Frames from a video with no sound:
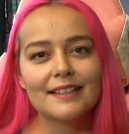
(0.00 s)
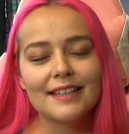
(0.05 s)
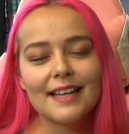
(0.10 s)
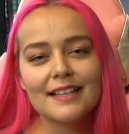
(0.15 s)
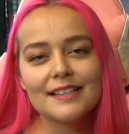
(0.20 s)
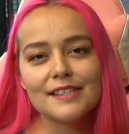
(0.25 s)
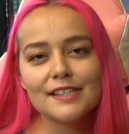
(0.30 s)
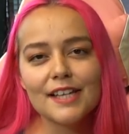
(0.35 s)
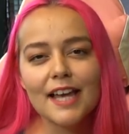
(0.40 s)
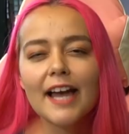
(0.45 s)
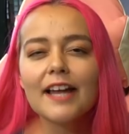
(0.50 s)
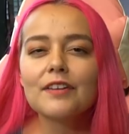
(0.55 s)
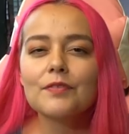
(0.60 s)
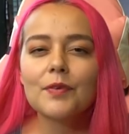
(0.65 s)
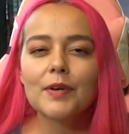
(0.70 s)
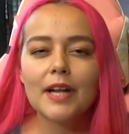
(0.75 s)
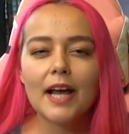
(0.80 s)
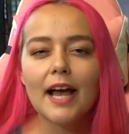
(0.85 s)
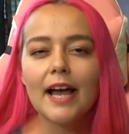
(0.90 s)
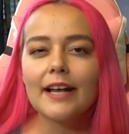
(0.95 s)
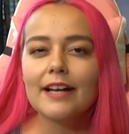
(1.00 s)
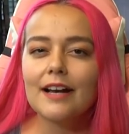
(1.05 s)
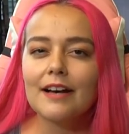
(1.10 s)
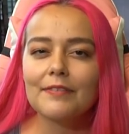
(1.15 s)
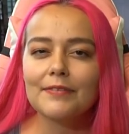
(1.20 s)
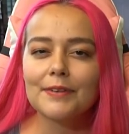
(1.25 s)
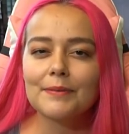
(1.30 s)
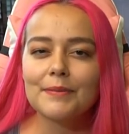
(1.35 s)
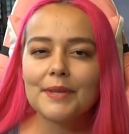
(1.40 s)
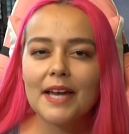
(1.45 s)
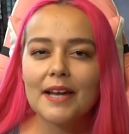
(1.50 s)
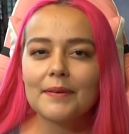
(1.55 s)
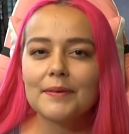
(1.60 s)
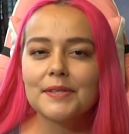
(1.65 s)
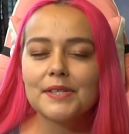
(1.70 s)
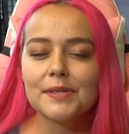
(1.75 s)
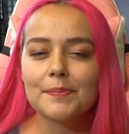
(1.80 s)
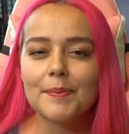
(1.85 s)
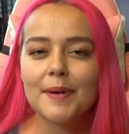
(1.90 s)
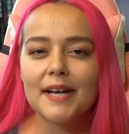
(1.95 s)
That's kind of what I got from that
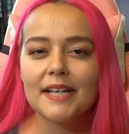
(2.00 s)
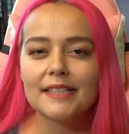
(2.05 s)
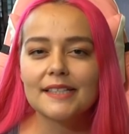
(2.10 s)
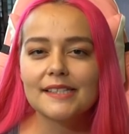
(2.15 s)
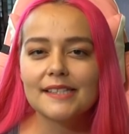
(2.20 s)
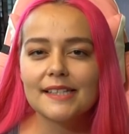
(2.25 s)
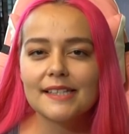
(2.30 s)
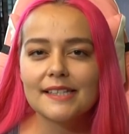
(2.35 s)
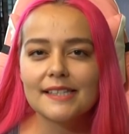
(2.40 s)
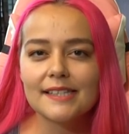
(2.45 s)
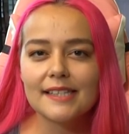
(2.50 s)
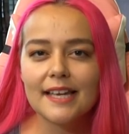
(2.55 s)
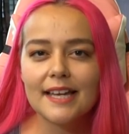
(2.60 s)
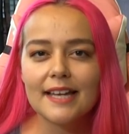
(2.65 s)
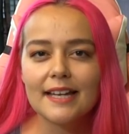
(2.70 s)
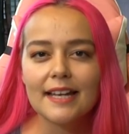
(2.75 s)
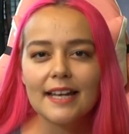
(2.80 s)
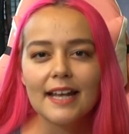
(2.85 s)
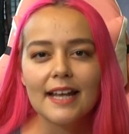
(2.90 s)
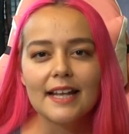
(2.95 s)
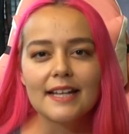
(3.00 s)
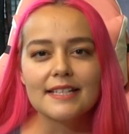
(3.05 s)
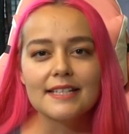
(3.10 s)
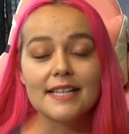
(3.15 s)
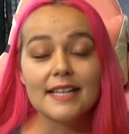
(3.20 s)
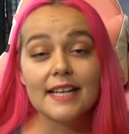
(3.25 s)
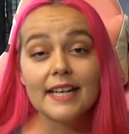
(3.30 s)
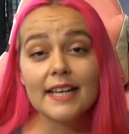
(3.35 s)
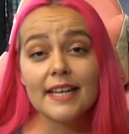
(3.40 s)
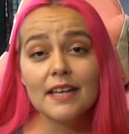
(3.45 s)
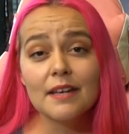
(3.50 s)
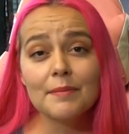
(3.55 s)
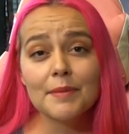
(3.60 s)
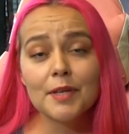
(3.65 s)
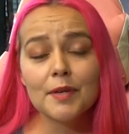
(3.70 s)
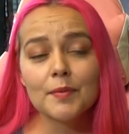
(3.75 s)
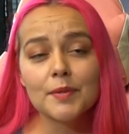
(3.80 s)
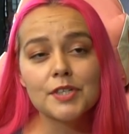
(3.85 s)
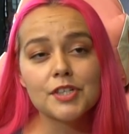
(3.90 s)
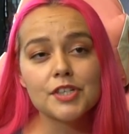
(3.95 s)
response is that to him
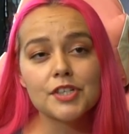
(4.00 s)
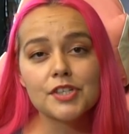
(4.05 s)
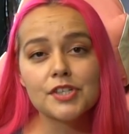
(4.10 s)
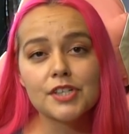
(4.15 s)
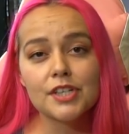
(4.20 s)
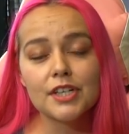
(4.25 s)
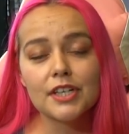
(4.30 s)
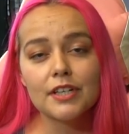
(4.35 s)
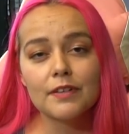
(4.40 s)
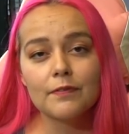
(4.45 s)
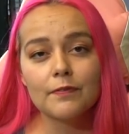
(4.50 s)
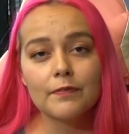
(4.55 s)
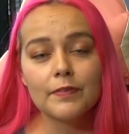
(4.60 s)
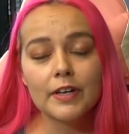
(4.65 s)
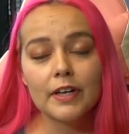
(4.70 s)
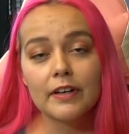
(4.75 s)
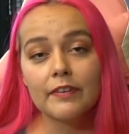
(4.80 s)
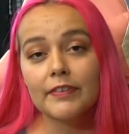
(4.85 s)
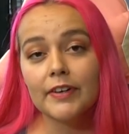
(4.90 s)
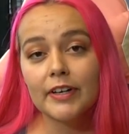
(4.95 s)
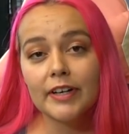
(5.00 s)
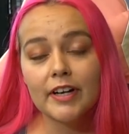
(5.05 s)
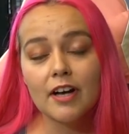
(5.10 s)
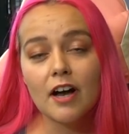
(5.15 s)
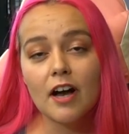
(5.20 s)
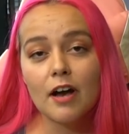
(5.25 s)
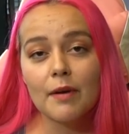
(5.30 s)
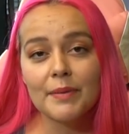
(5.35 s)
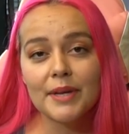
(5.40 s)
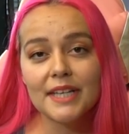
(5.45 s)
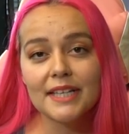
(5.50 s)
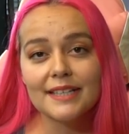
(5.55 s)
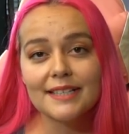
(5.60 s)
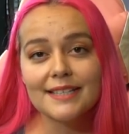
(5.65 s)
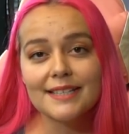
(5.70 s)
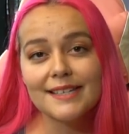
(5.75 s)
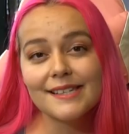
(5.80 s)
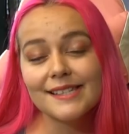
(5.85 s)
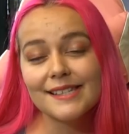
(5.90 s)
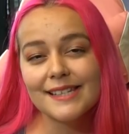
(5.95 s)
it was just very, very
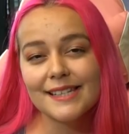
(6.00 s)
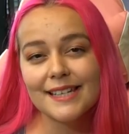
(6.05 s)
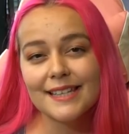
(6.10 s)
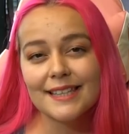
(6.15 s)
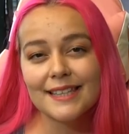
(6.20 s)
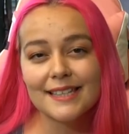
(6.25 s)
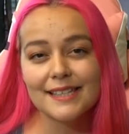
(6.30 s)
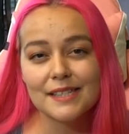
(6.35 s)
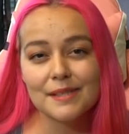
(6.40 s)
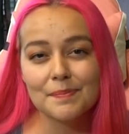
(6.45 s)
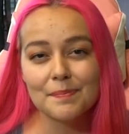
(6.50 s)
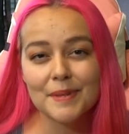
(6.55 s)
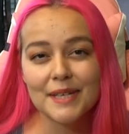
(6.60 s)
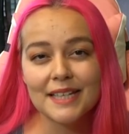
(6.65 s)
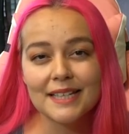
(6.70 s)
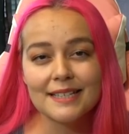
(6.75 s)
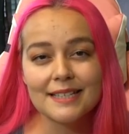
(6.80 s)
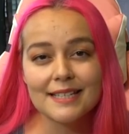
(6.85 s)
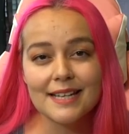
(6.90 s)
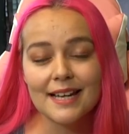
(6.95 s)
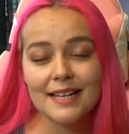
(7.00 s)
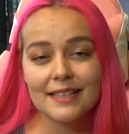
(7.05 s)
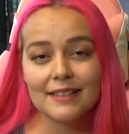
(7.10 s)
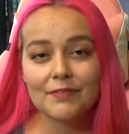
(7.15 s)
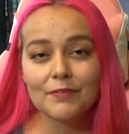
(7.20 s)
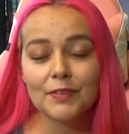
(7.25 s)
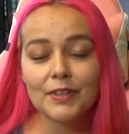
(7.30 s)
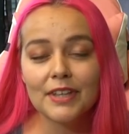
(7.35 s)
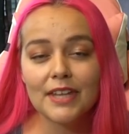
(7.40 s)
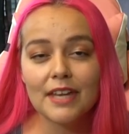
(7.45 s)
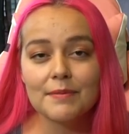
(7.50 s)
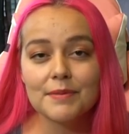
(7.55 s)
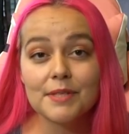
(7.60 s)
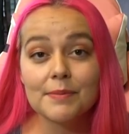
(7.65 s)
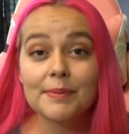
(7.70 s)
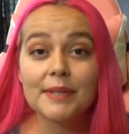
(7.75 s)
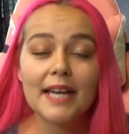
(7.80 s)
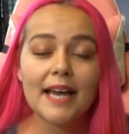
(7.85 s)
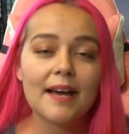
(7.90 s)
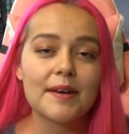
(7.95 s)
common to see this being done for them
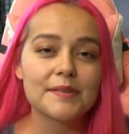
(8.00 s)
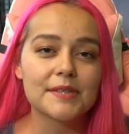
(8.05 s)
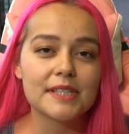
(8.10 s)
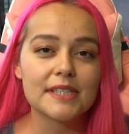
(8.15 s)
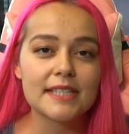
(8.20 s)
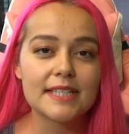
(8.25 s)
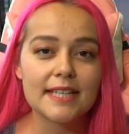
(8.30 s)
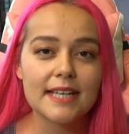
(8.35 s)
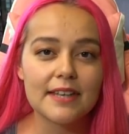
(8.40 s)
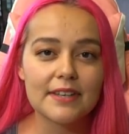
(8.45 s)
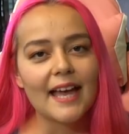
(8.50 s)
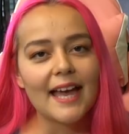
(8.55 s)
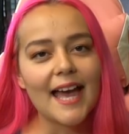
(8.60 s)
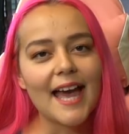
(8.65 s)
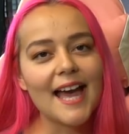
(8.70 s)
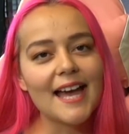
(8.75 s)
to be housing together.